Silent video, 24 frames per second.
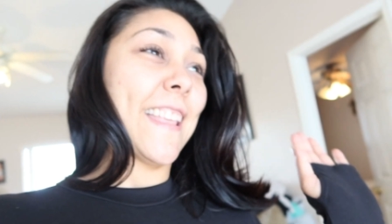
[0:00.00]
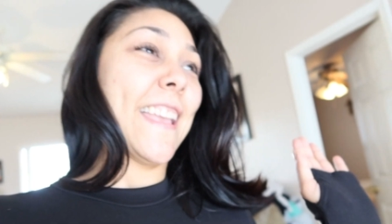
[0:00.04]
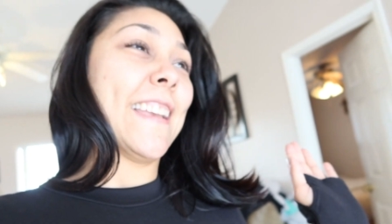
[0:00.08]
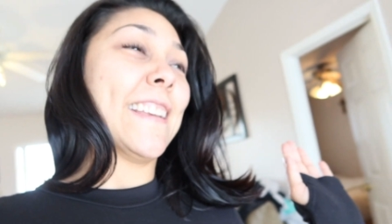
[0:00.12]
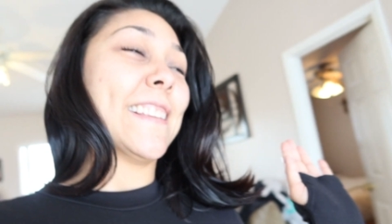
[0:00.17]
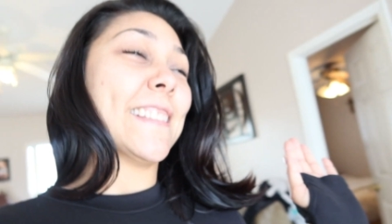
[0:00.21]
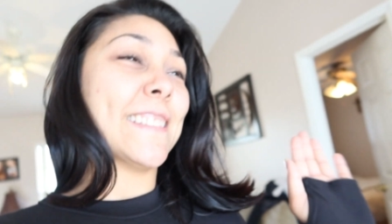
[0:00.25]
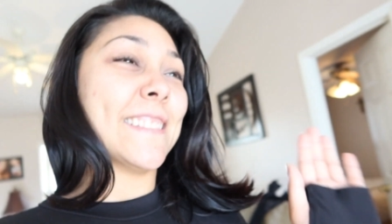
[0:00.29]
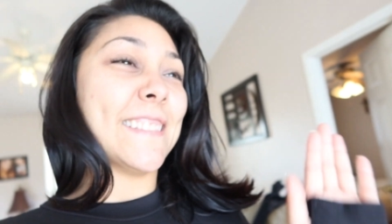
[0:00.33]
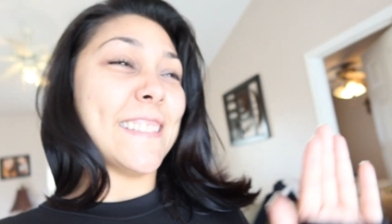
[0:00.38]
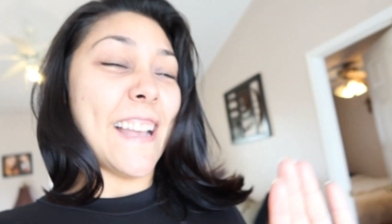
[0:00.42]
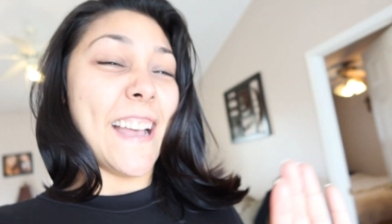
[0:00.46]

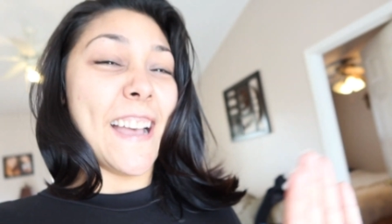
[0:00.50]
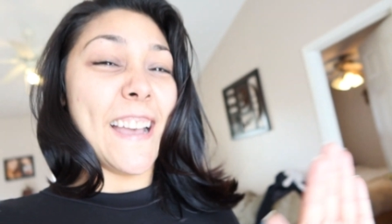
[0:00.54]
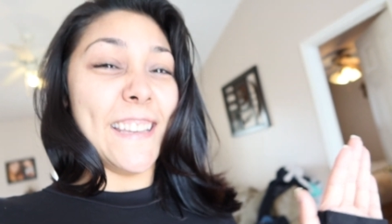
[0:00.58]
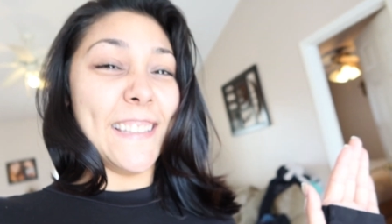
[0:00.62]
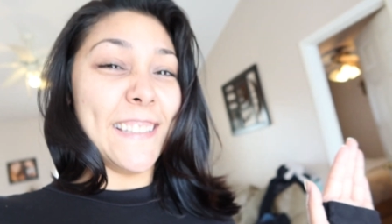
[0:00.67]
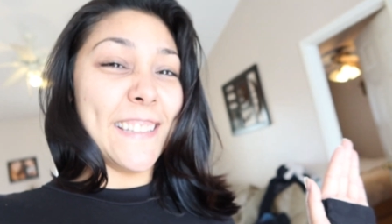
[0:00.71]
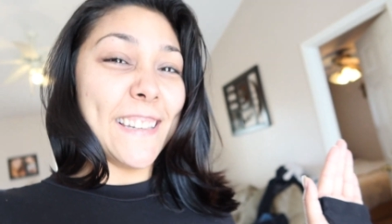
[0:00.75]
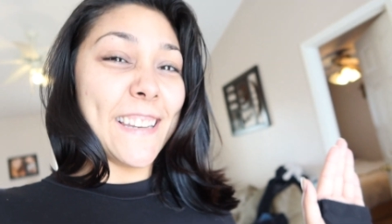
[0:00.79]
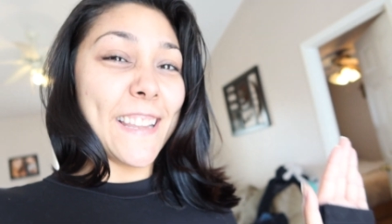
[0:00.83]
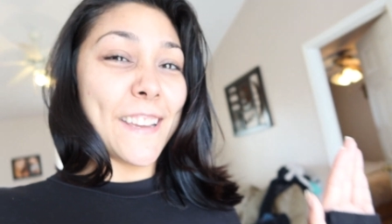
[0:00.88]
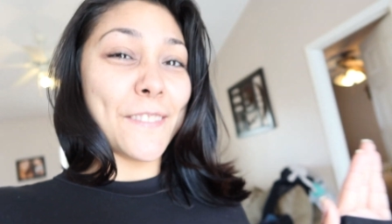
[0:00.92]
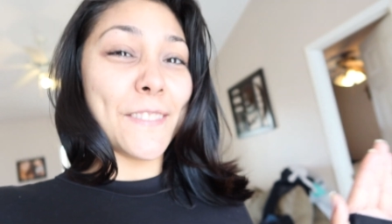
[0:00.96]
like
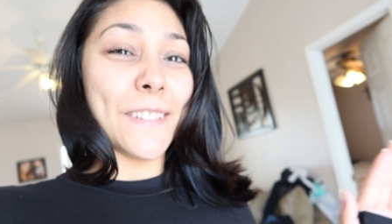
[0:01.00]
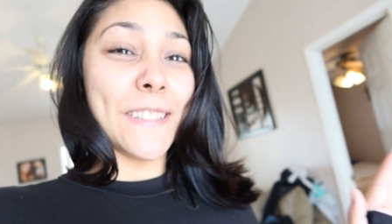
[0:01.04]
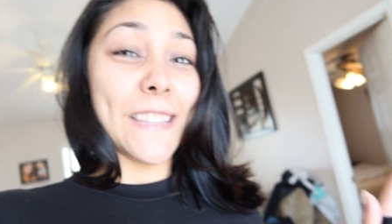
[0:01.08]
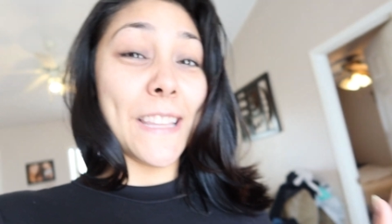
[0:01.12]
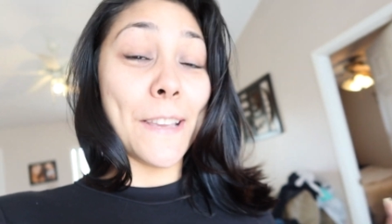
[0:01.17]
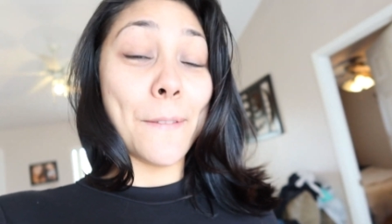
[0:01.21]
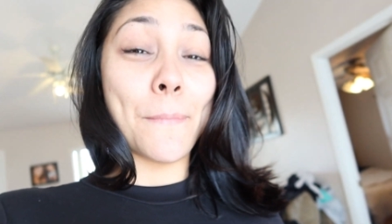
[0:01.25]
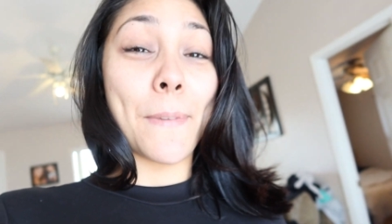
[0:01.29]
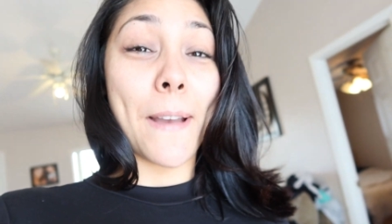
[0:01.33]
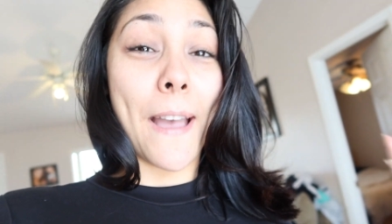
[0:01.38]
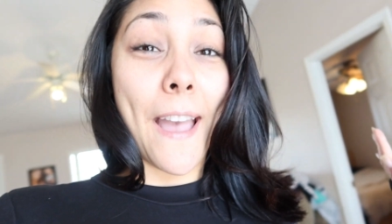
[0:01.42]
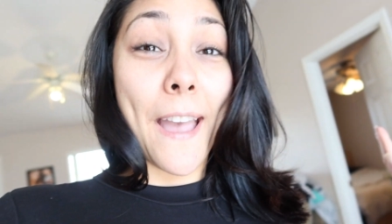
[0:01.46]
sign and
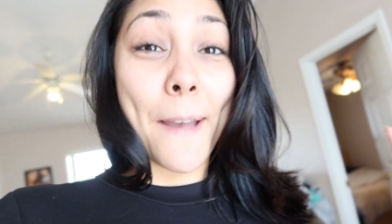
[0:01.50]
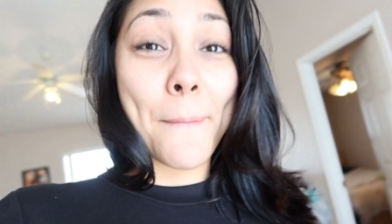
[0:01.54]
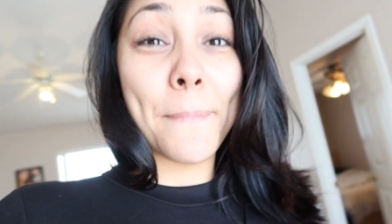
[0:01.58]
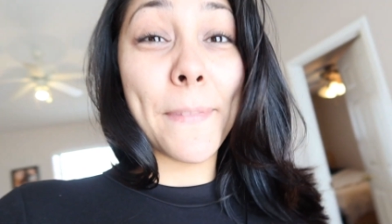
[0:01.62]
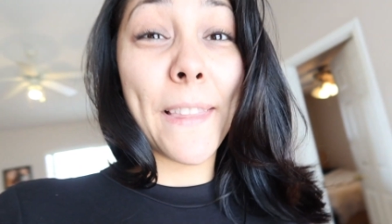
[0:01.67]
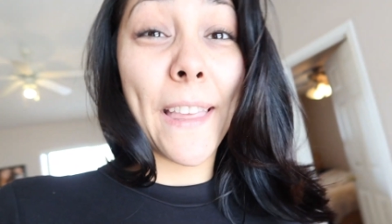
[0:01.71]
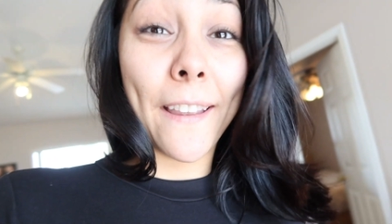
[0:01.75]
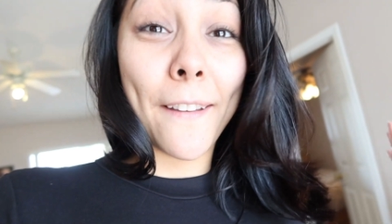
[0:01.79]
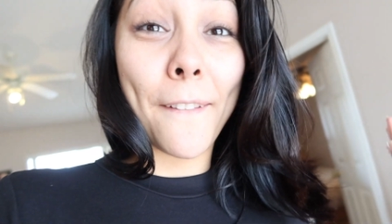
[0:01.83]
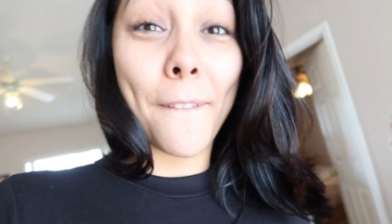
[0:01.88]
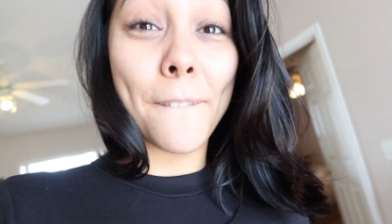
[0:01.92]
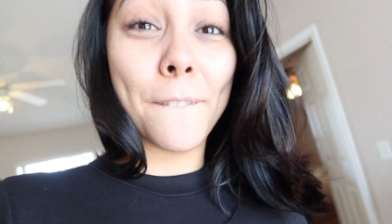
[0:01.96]
everything, but I'm
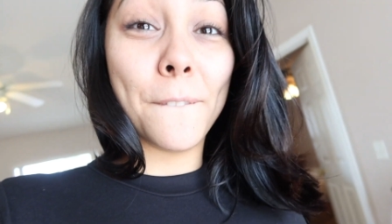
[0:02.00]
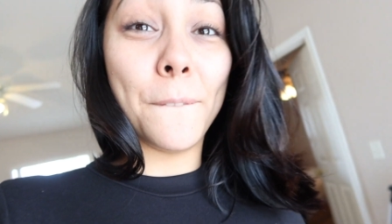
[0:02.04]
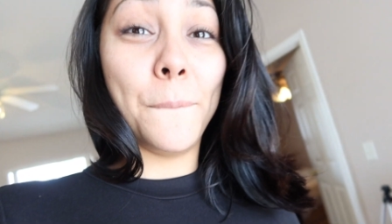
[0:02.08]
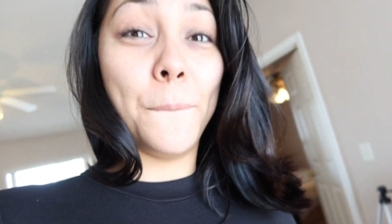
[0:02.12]
like a